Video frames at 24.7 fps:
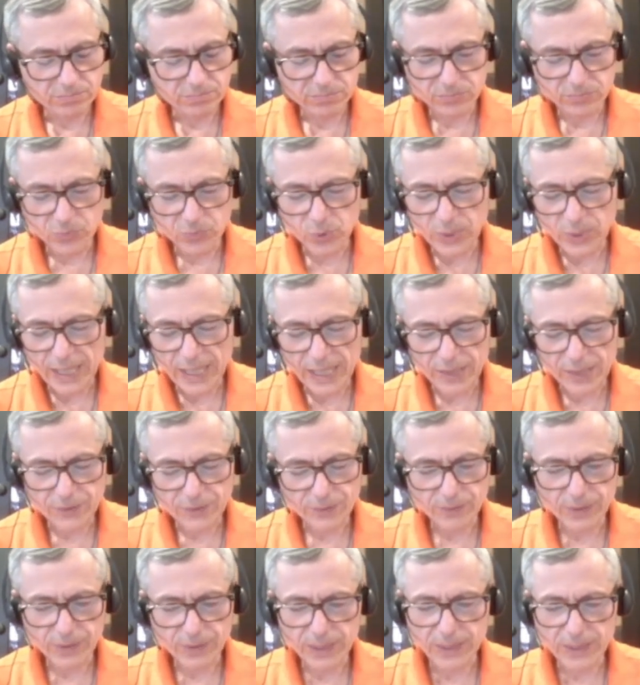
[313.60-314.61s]
you
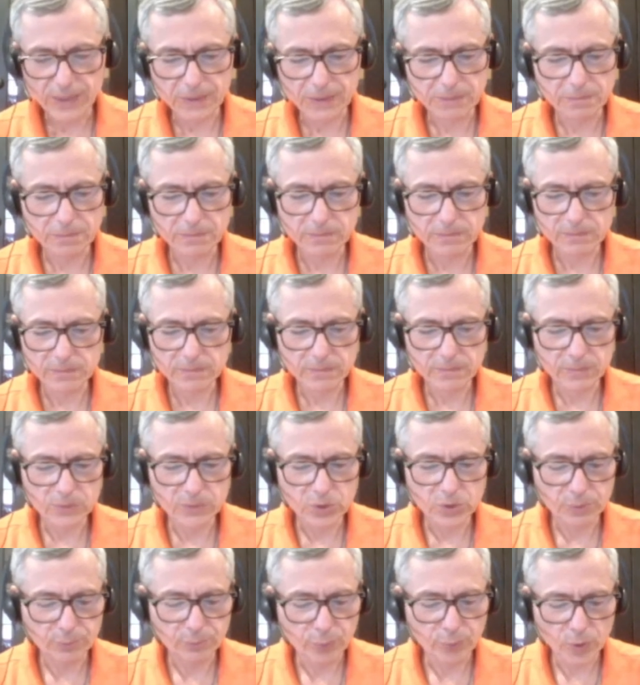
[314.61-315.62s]
have
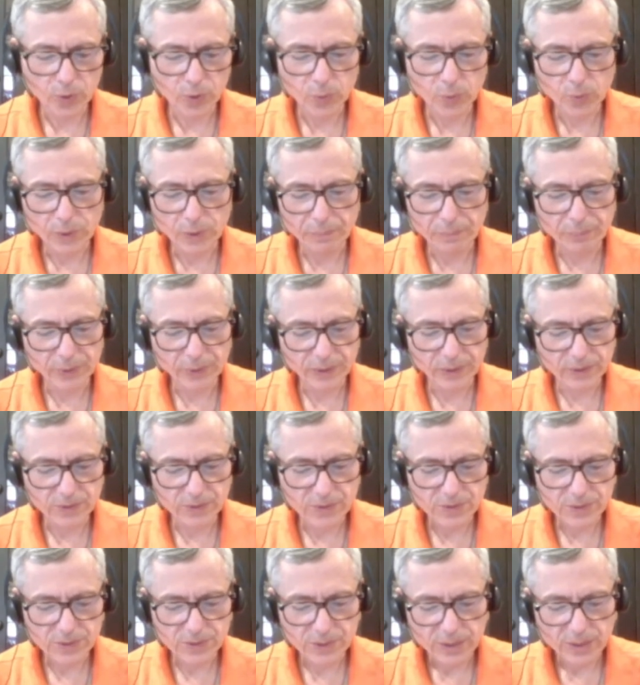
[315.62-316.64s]
support
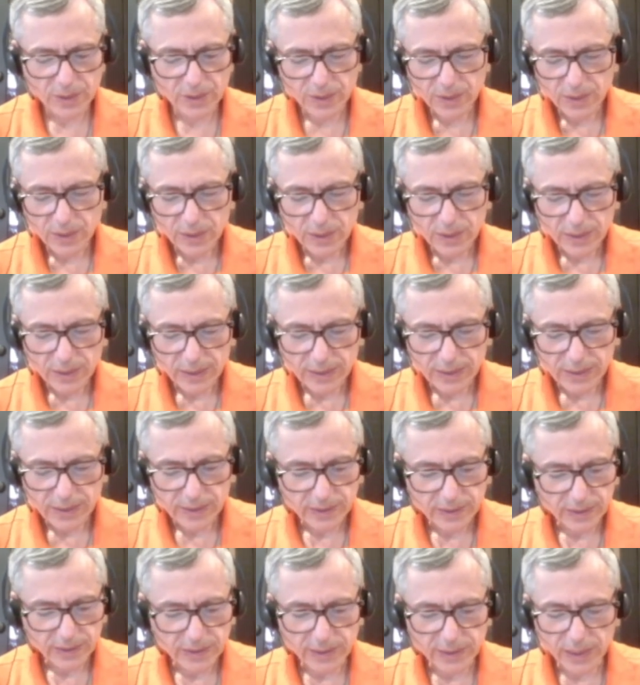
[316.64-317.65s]
weapons,
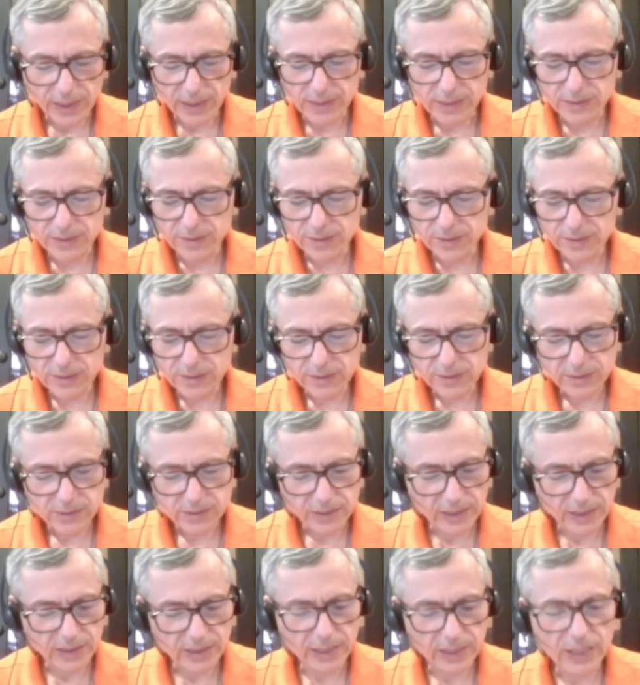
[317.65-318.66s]
guns,
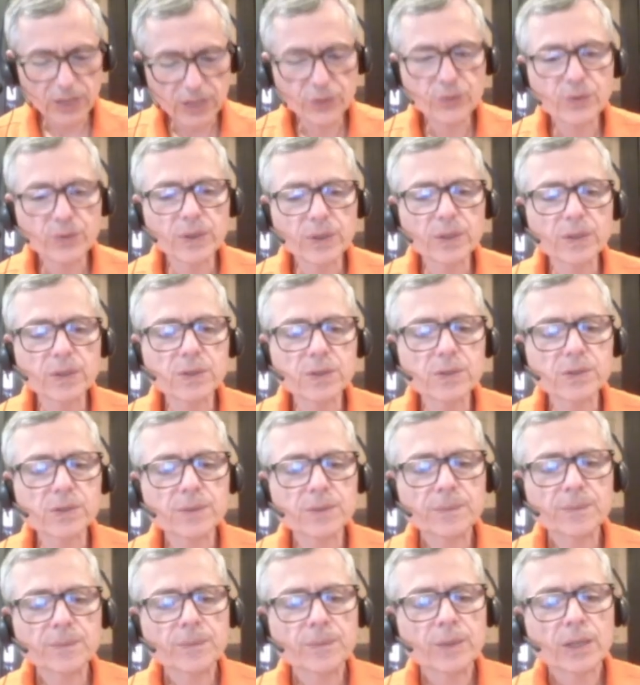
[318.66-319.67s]
and AFVs.
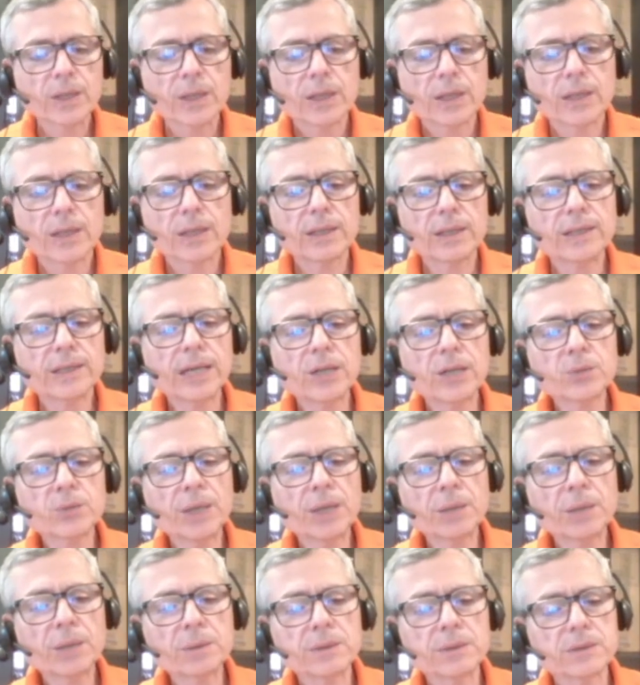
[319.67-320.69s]
The down
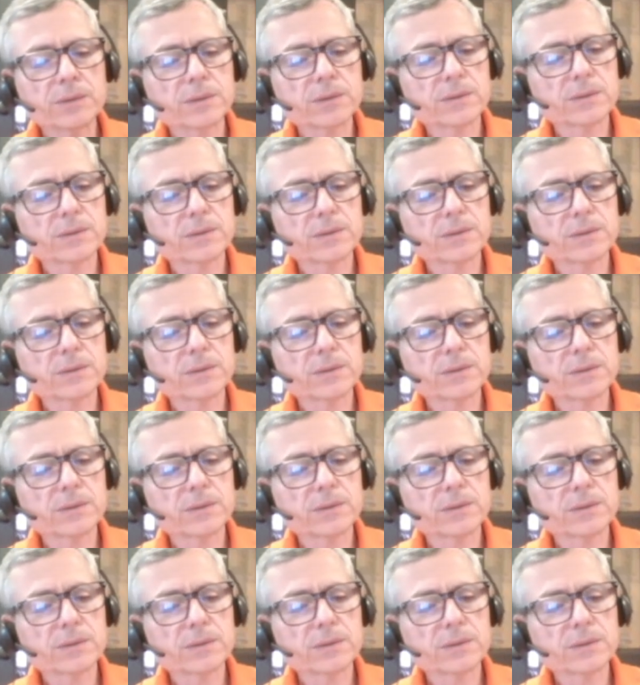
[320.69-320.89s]
payment